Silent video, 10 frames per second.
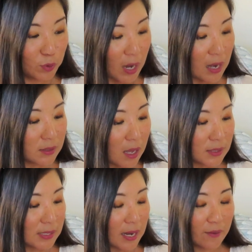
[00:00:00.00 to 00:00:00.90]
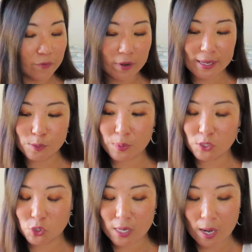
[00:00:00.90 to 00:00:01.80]
Got us all set up for a nice
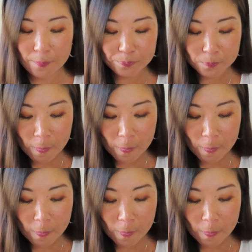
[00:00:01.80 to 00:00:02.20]
beach day.